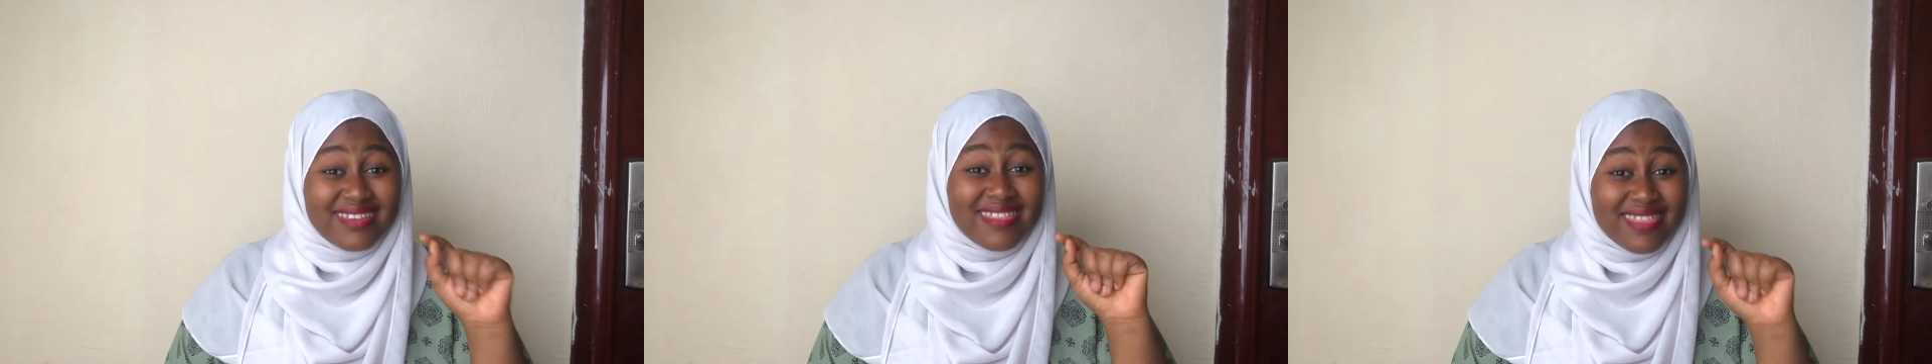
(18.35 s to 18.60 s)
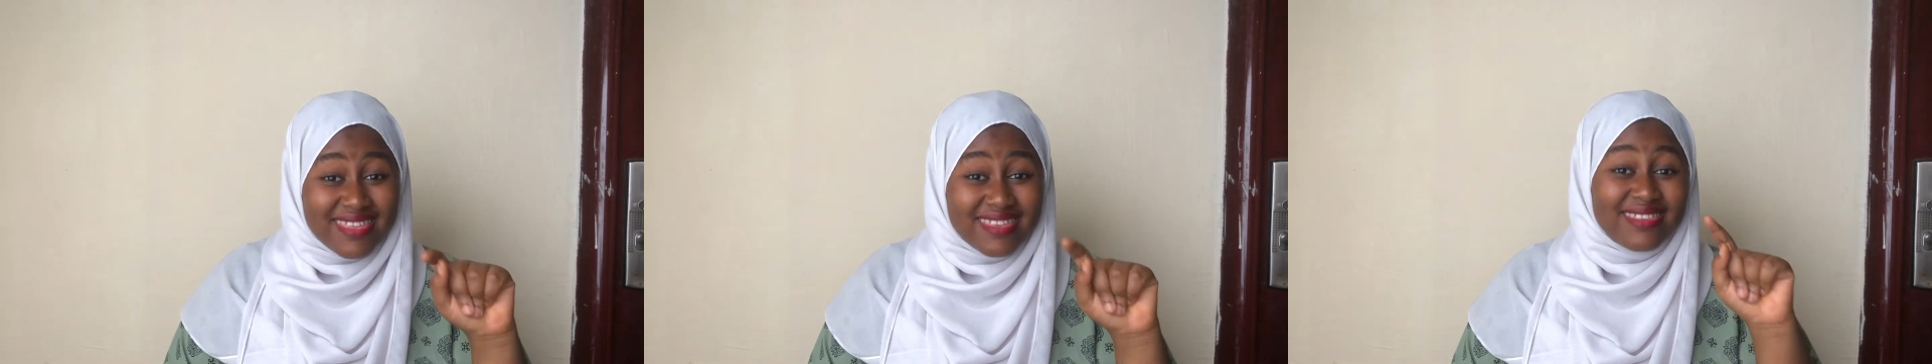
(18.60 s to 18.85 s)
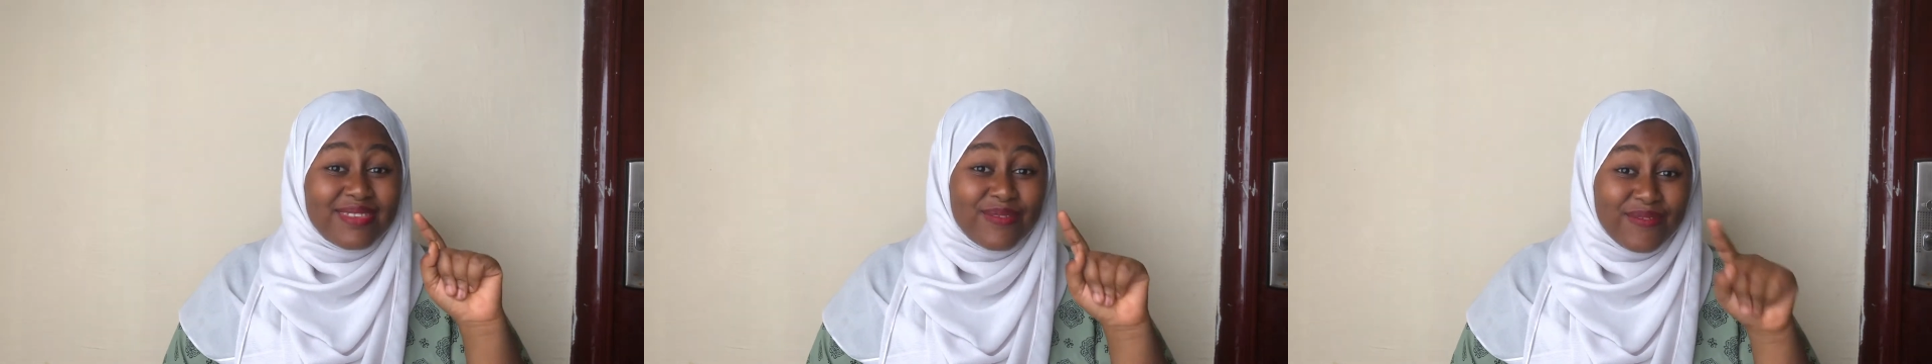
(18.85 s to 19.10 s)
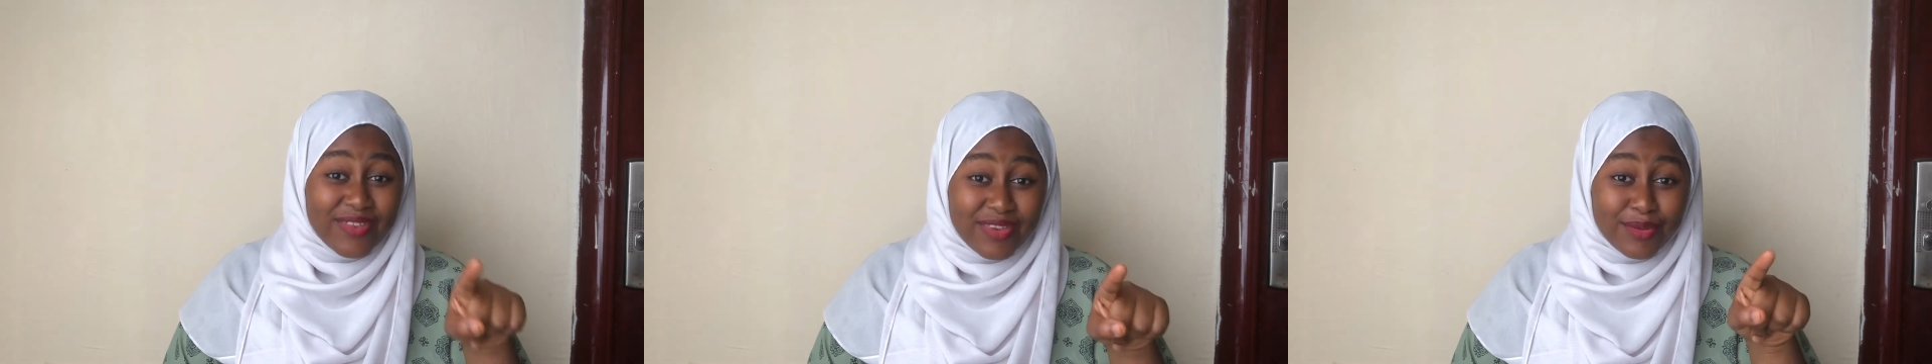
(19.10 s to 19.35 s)
this
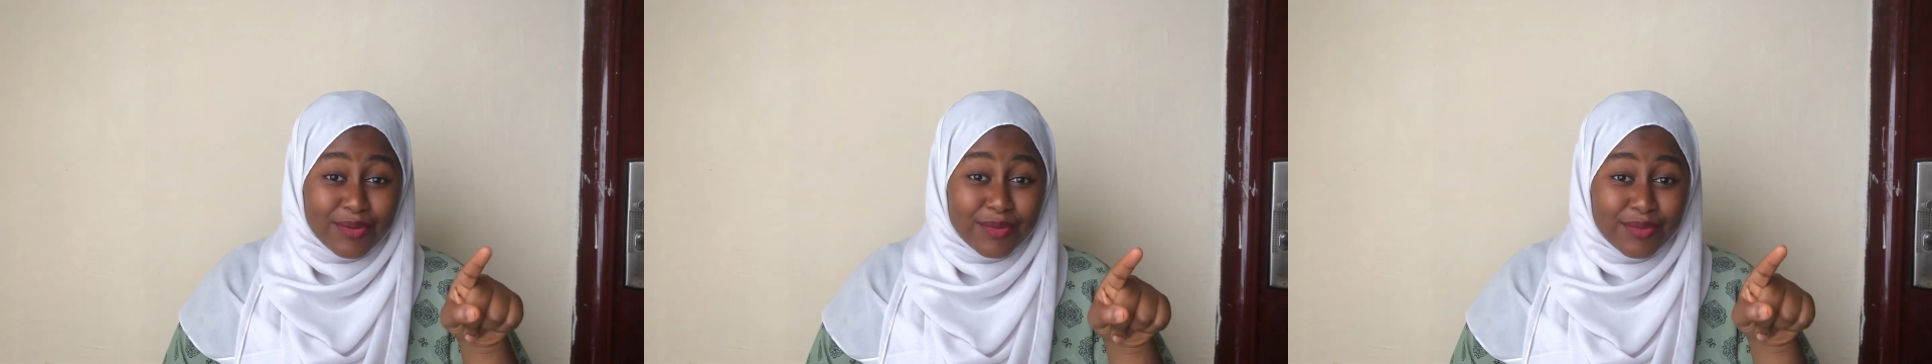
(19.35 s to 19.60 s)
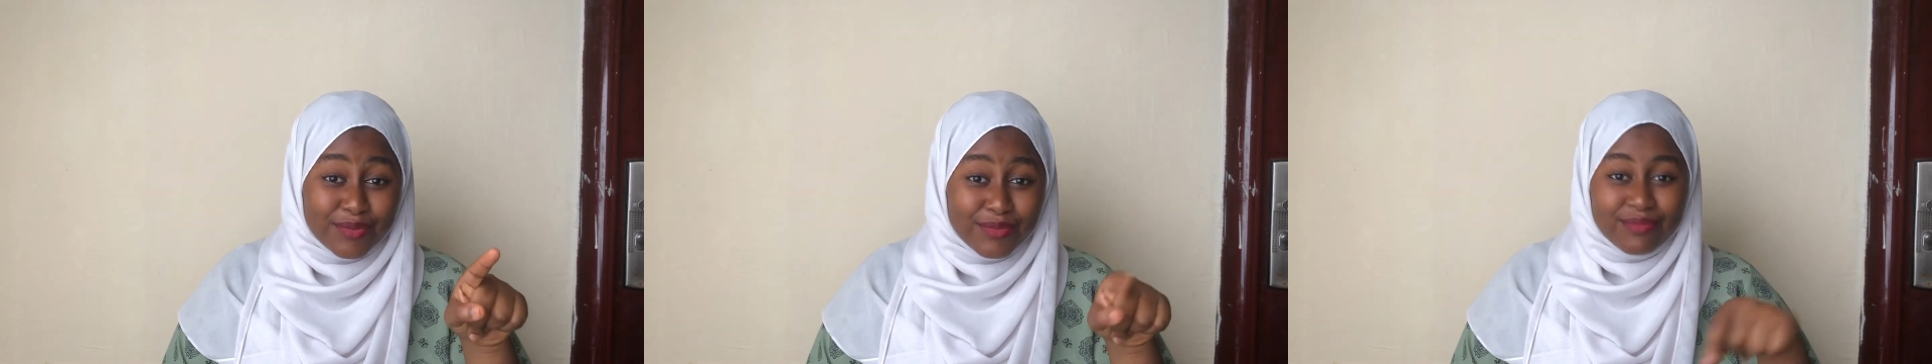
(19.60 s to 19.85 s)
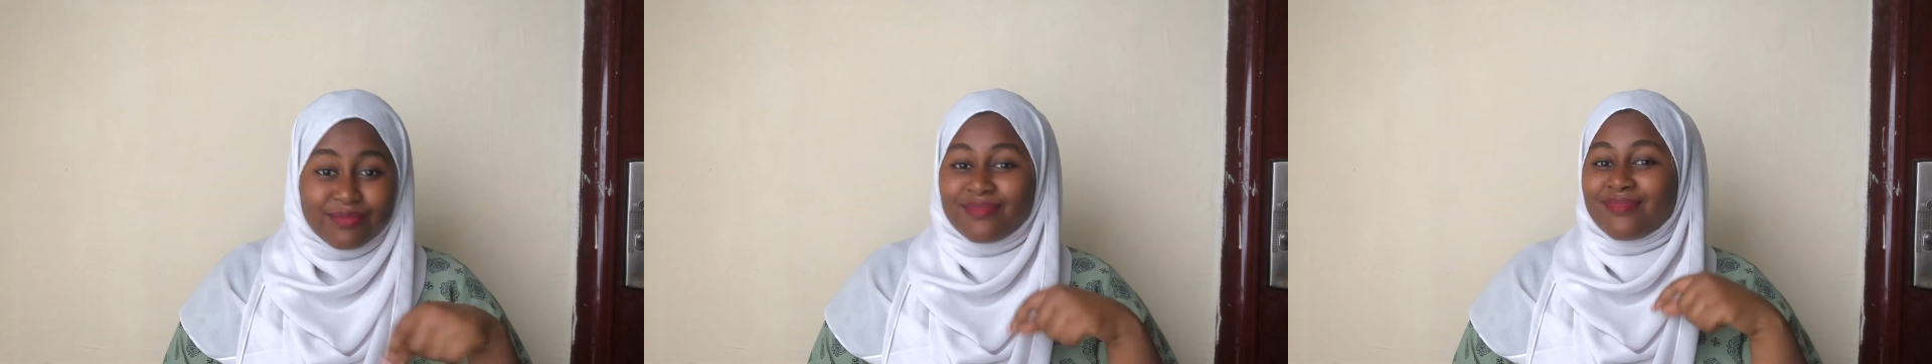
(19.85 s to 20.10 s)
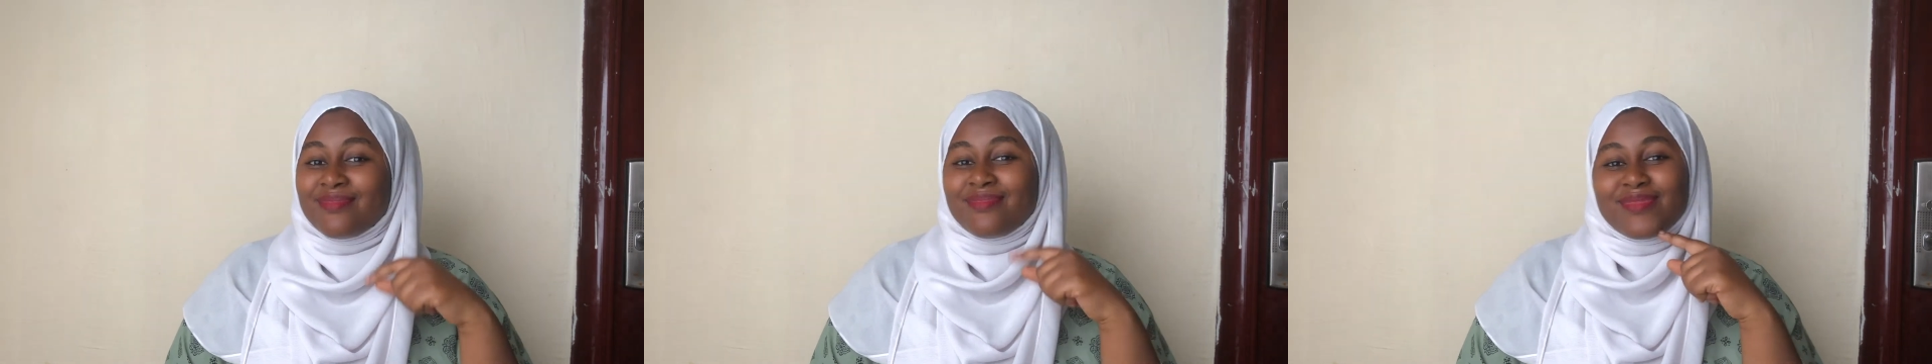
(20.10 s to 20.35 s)
video.
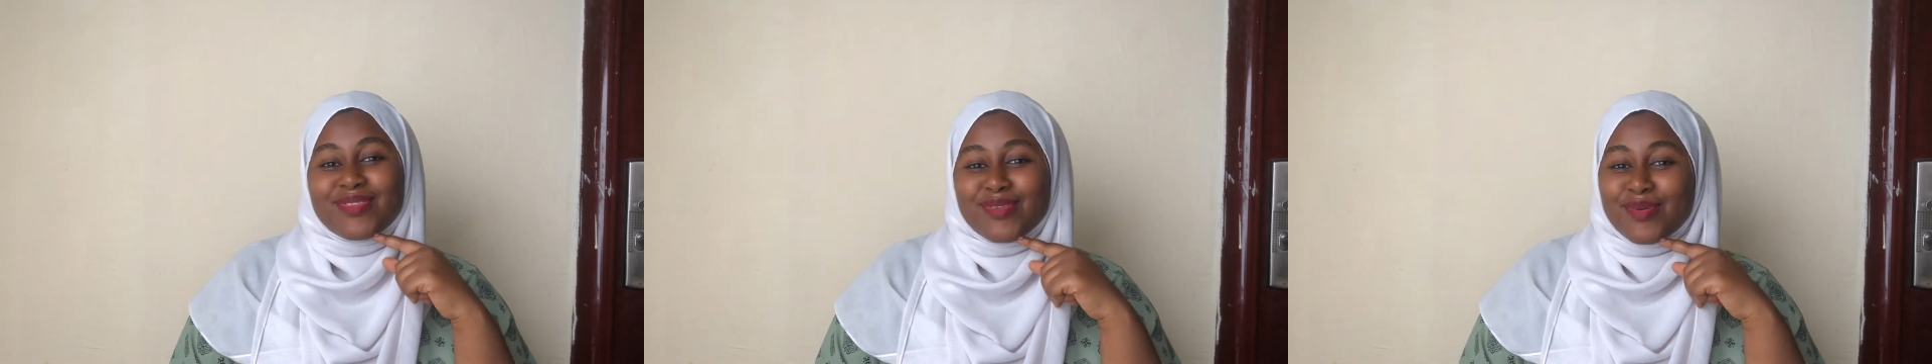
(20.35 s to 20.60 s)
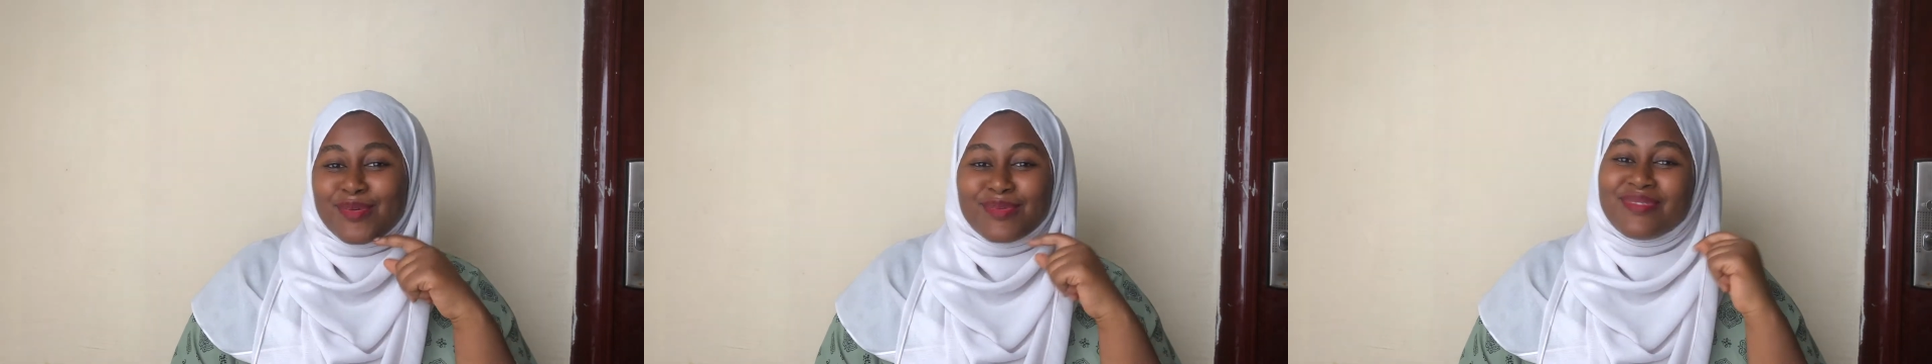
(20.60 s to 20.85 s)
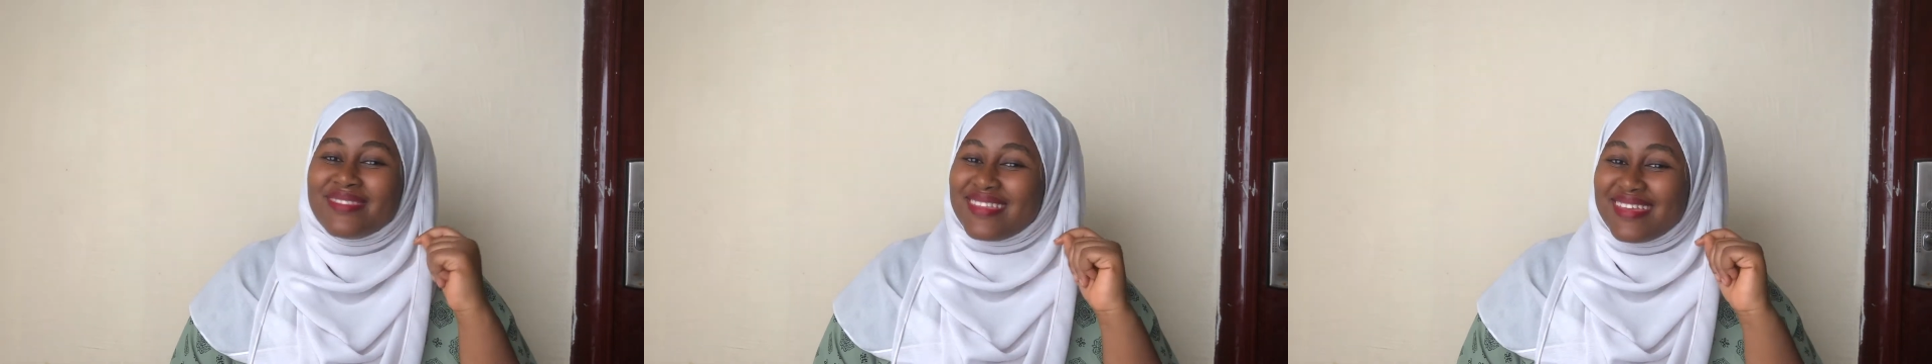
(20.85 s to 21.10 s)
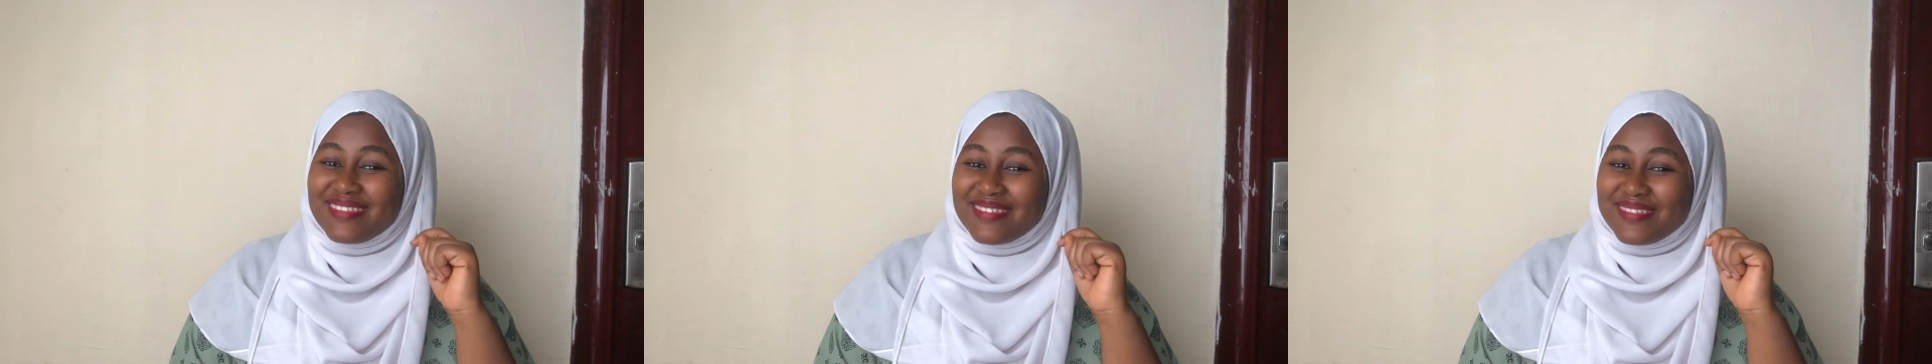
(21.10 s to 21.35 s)
So stay tuned.